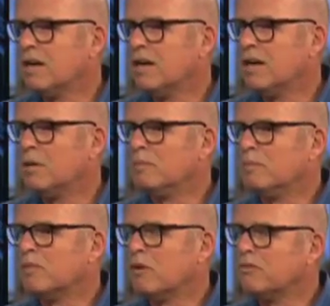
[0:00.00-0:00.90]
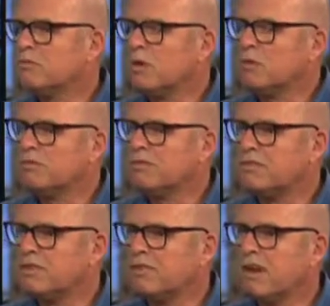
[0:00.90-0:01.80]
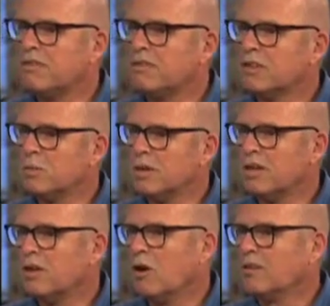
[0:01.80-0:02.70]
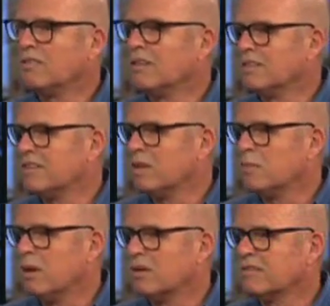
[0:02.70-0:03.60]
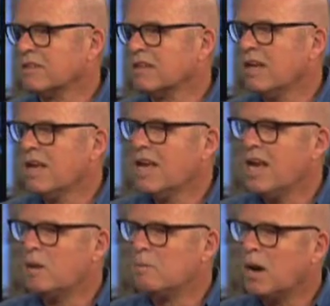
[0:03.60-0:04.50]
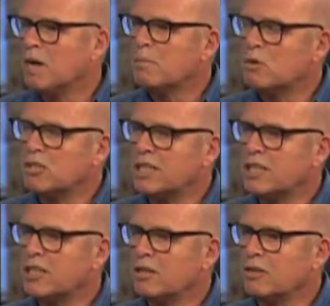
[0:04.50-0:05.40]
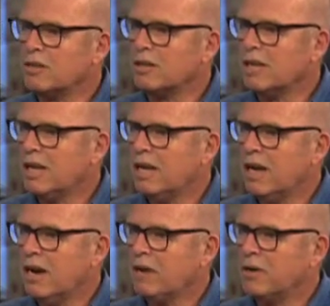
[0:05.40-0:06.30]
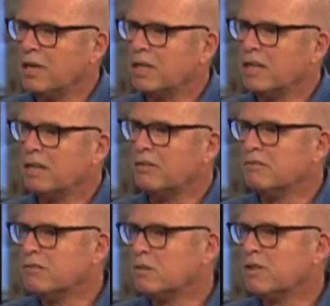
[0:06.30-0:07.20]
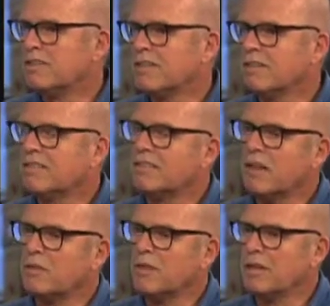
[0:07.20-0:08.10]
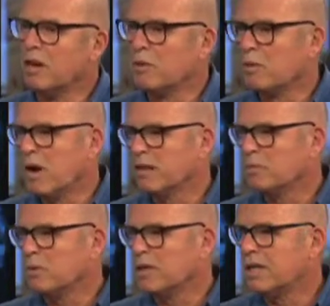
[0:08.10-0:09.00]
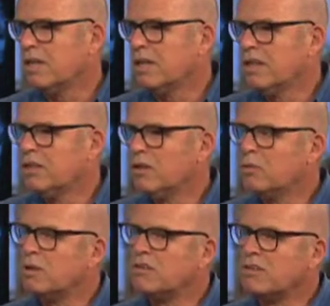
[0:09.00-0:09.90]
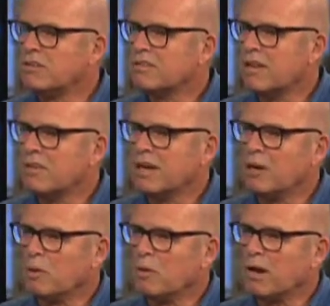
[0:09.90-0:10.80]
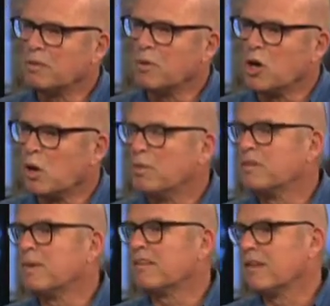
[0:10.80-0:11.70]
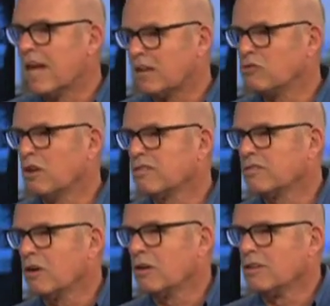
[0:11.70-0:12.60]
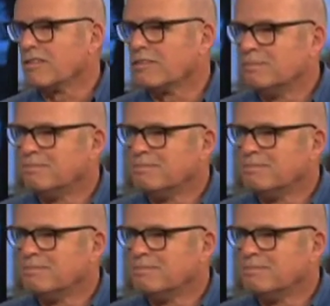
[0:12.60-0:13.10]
Um, are, we own 55 community gardens in the city of Boston, and my particular area of focus is the South End and Lower Roxbury the original South End Lower Roxbury Open Space Land Trust gardens.